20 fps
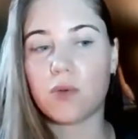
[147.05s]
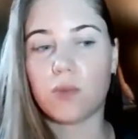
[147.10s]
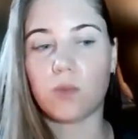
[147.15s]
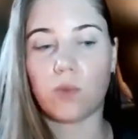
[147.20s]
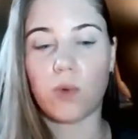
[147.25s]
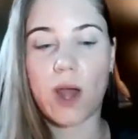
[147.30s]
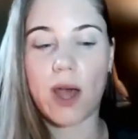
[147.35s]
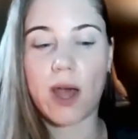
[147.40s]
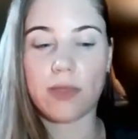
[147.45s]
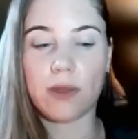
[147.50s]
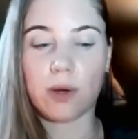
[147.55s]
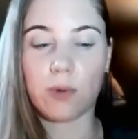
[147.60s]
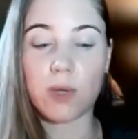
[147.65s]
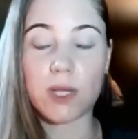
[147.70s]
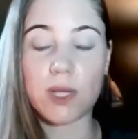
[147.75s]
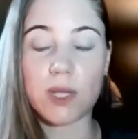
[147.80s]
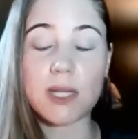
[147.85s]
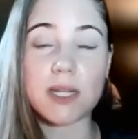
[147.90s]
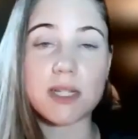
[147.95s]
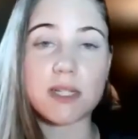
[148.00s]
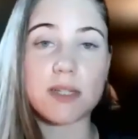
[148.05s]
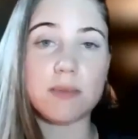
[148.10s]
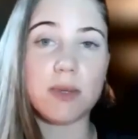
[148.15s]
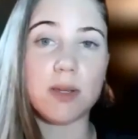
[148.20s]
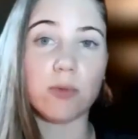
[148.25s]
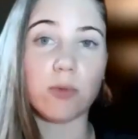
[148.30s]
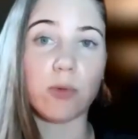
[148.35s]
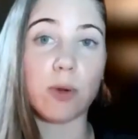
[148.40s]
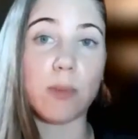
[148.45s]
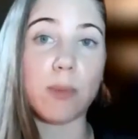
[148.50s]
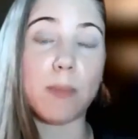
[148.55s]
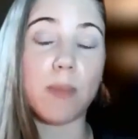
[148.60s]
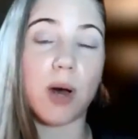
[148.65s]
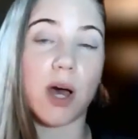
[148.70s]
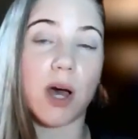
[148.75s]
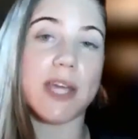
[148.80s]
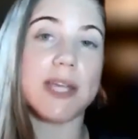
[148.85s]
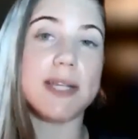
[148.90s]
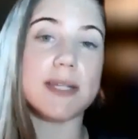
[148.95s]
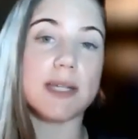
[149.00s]
Rather, we need to be
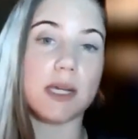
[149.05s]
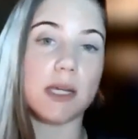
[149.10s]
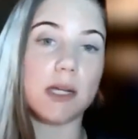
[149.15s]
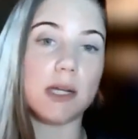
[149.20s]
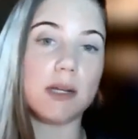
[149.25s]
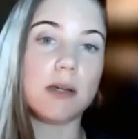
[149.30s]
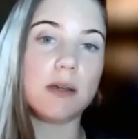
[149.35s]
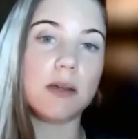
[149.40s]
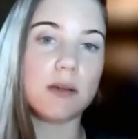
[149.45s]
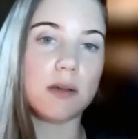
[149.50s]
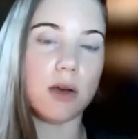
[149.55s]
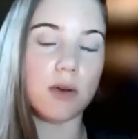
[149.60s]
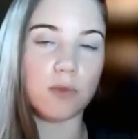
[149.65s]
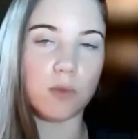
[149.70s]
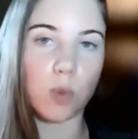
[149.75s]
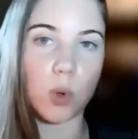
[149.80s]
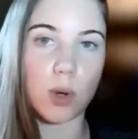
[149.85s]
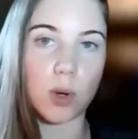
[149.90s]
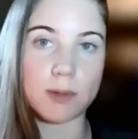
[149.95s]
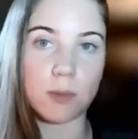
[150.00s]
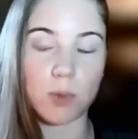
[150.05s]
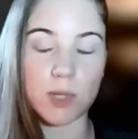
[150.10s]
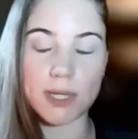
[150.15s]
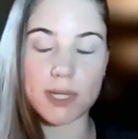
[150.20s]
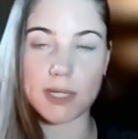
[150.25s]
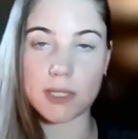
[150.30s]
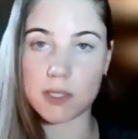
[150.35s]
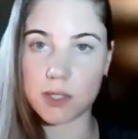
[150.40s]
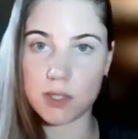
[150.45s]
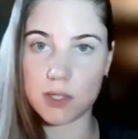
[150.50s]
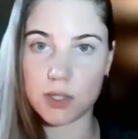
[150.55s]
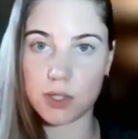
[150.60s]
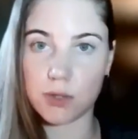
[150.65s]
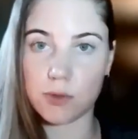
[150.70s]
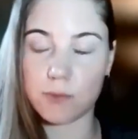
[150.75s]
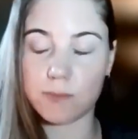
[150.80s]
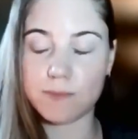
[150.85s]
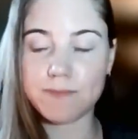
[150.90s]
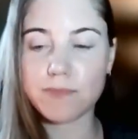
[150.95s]
reminded of what we need to do.